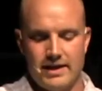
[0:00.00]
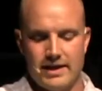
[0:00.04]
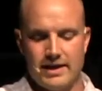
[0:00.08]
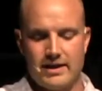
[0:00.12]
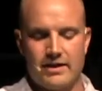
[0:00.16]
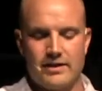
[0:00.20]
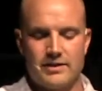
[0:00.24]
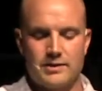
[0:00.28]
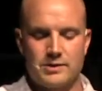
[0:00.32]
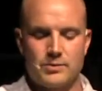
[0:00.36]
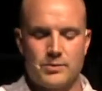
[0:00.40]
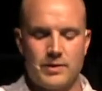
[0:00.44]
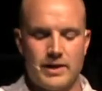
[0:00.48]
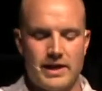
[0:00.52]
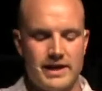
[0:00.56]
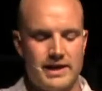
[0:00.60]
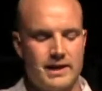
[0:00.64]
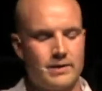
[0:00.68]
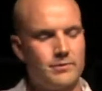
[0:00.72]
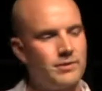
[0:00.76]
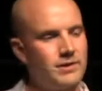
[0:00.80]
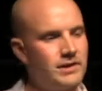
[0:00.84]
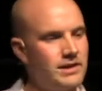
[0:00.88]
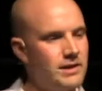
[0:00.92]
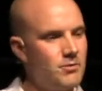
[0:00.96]
and on his way,
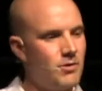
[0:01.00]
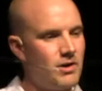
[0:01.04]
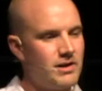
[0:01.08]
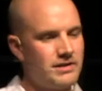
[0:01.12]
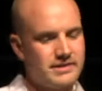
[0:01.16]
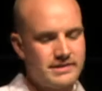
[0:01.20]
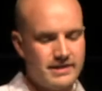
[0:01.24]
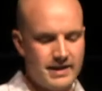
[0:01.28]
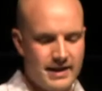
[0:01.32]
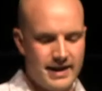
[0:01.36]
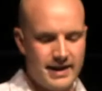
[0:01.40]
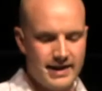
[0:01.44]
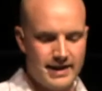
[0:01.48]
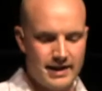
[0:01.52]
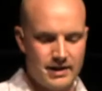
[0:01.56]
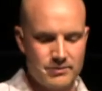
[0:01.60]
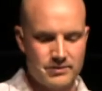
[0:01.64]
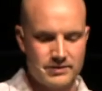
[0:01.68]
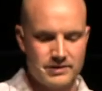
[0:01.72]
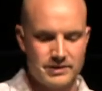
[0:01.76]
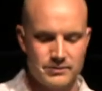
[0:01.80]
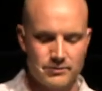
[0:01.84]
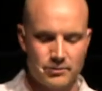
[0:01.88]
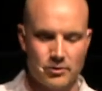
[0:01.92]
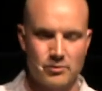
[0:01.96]
he really wants to hang out
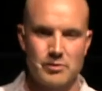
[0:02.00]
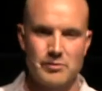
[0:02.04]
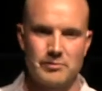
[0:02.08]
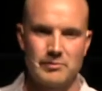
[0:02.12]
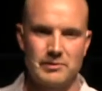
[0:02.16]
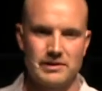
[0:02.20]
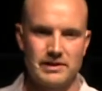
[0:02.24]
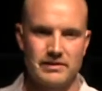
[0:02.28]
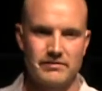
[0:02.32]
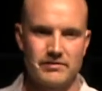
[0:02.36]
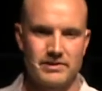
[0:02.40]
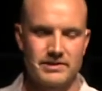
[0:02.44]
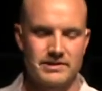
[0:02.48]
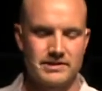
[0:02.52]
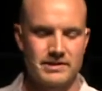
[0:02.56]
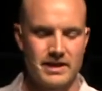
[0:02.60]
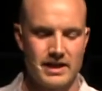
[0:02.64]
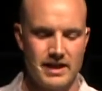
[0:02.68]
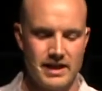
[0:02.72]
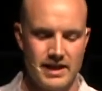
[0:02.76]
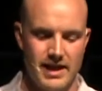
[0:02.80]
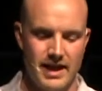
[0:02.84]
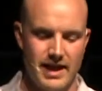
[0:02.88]
with these Roman believers.